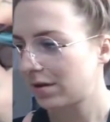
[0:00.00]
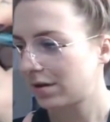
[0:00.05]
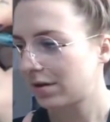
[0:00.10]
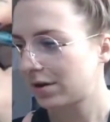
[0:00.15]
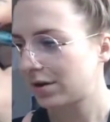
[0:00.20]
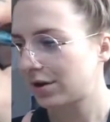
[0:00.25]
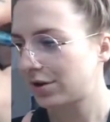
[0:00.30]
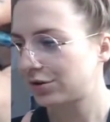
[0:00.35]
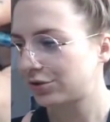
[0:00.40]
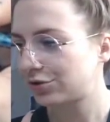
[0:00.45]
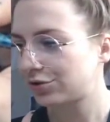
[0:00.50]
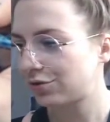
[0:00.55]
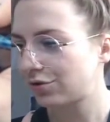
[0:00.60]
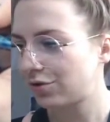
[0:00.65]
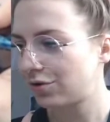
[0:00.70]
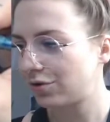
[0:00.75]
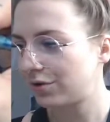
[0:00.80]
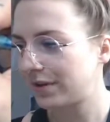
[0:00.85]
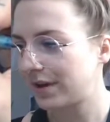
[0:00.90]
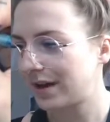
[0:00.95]

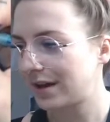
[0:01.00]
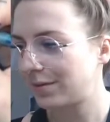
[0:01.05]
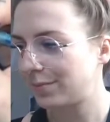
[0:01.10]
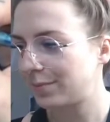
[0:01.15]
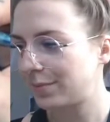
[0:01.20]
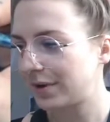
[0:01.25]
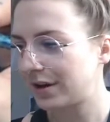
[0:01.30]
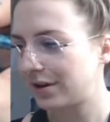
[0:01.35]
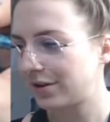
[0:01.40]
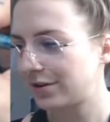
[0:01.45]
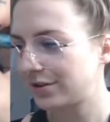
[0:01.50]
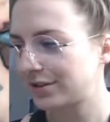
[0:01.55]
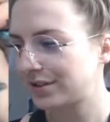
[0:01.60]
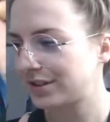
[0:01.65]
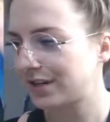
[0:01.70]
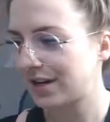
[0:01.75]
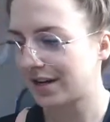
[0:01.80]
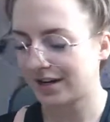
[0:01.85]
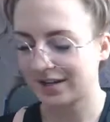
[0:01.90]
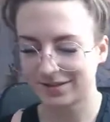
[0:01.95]
Controlled and bigger
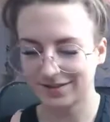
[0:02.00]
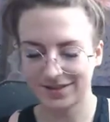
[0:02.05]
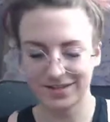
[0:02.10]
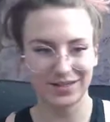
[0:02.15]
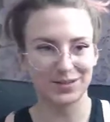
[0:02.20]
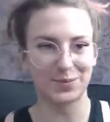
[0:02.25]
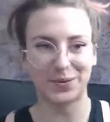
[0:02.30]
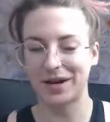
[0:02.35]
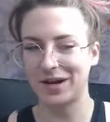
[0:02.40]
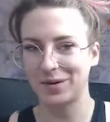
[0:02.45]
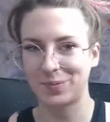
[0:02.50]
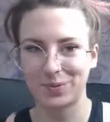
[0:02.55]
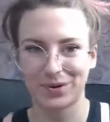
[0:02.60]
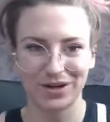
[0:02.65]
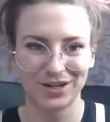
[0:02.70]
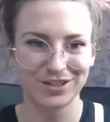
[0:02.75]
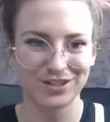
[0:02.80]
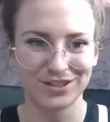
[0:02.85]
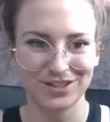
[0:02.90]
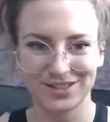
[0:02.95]
size. This
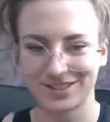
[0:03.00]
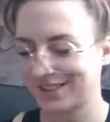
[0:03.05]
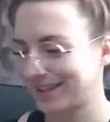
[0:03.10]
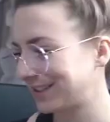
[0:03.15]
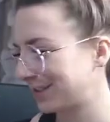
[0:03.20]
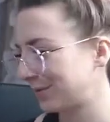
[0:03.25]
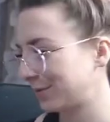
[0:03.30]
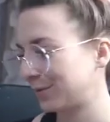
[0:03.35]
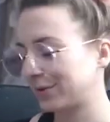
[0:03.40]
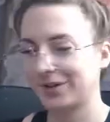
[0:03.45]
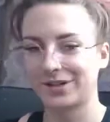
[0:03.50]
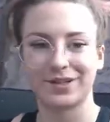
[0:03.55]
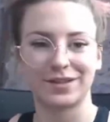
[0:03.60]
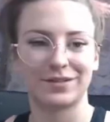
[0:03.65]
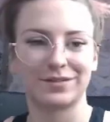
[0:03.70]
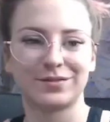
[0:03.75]
paintbrush isn't working